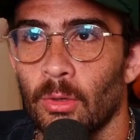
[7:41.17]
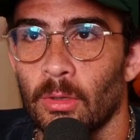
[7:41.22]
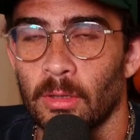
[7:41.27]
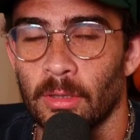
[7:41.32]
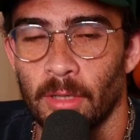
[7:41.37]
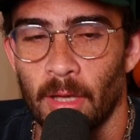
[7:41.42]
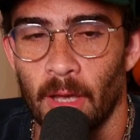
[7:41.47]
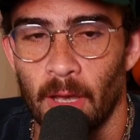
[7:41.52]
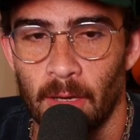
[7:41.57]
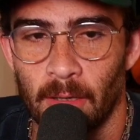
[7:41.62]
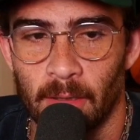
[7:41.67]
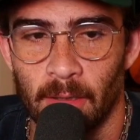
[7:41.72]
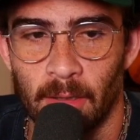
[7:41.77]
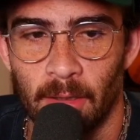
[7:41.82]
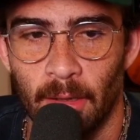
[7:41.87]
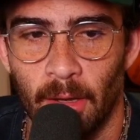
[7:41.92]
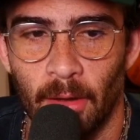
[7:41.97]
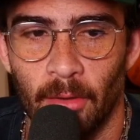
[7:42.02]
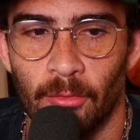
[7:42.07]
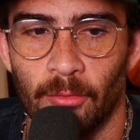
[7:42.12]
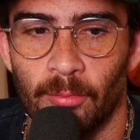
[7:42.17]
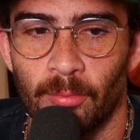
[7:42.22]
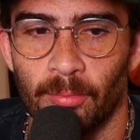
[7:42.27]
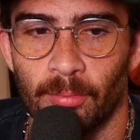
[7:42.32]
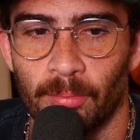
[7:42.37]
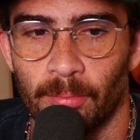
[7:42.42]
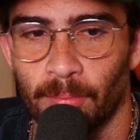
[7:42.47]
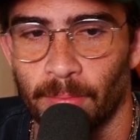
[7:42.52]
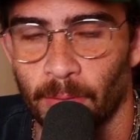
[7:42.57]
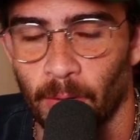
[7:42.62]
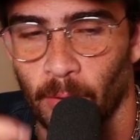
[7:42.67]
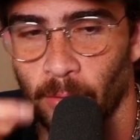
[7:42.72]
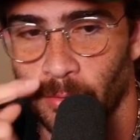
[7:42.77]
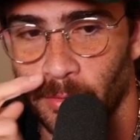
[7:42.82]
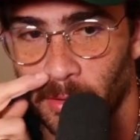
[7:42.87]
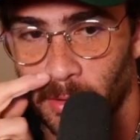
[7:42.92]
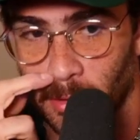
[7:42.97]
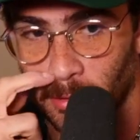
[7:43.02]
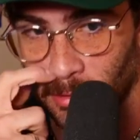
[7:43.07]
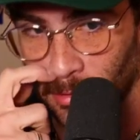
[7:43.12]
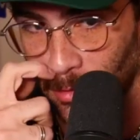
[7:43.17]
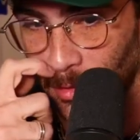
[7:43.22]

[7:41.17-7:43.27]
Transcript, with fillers: get enough protein at the